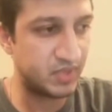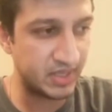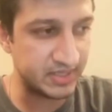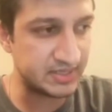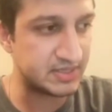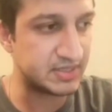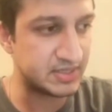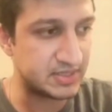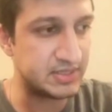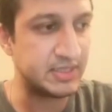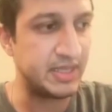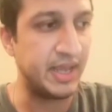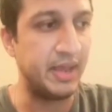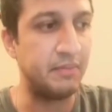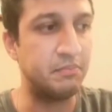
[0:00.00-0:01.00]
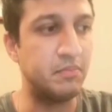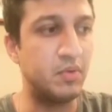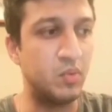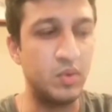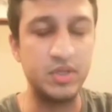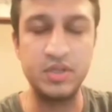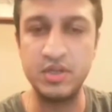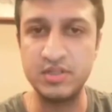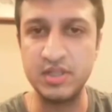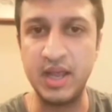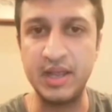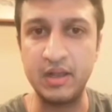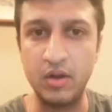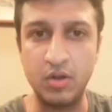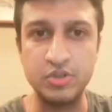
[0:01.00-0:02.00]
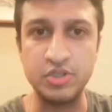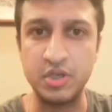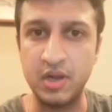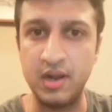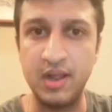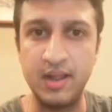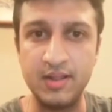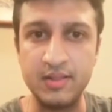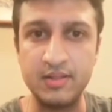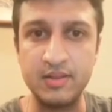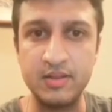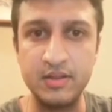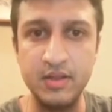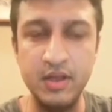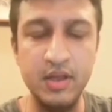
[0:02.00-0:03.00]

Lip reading: It's the same with your psychological health.